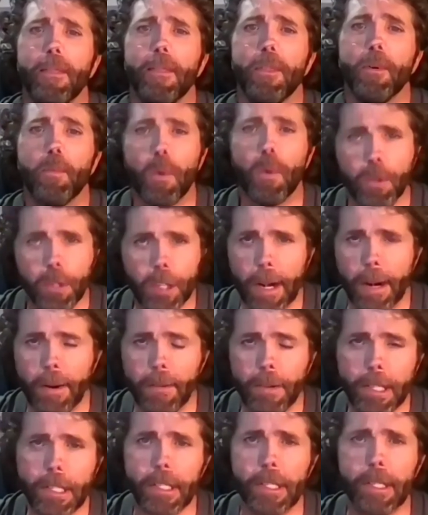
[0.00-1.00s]
The wounds that I
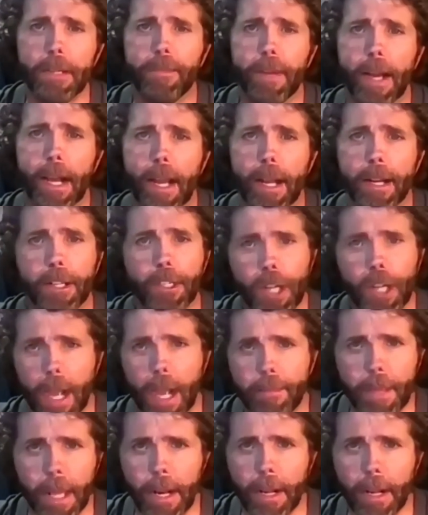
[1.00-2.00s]
received, I got the
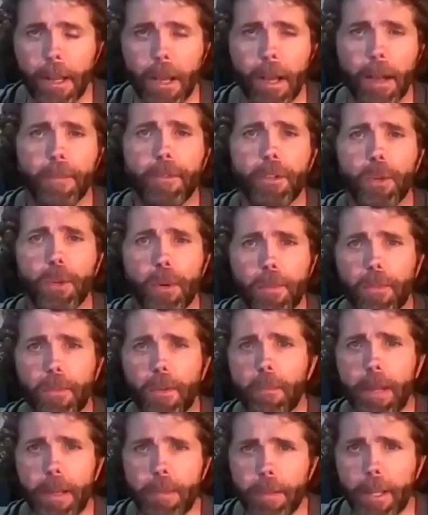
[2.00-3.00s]
job that I love, doing it
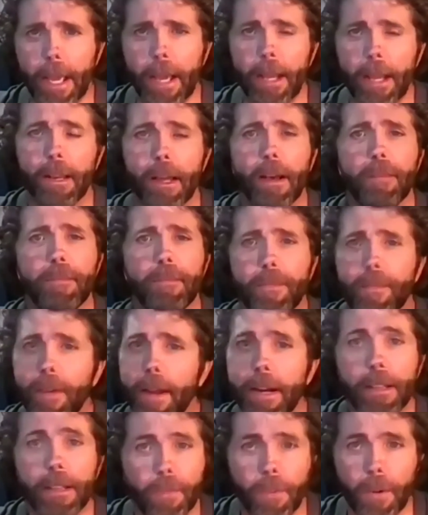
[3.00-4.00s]
for people that I love,
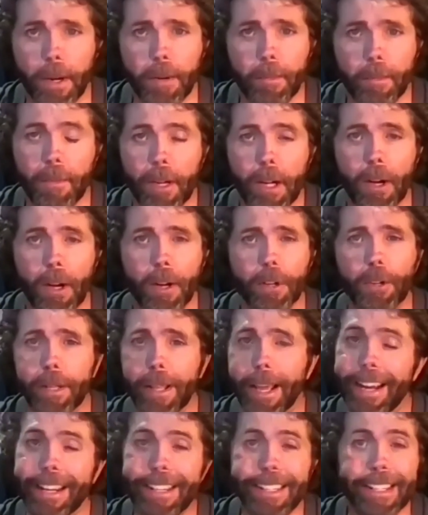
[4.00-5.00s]
defending the freedom of a country
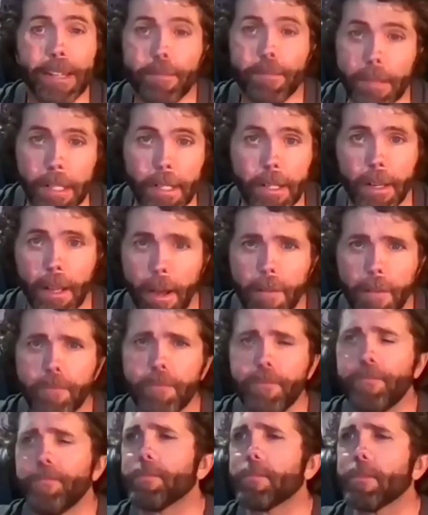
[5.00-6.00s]
that I deeply love.